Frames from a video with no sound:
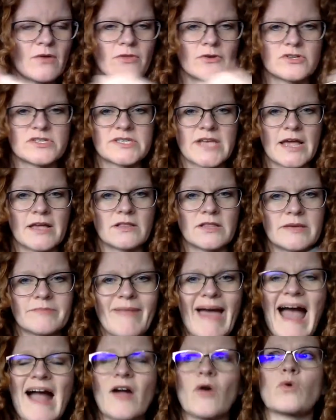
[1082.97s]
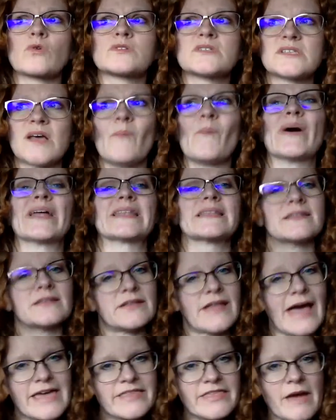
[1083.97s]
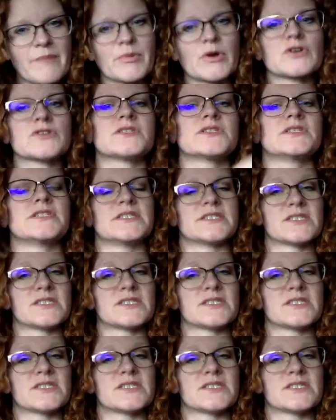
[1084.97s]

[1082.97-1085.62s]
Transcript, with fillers: they're cycling back, or someone like that person is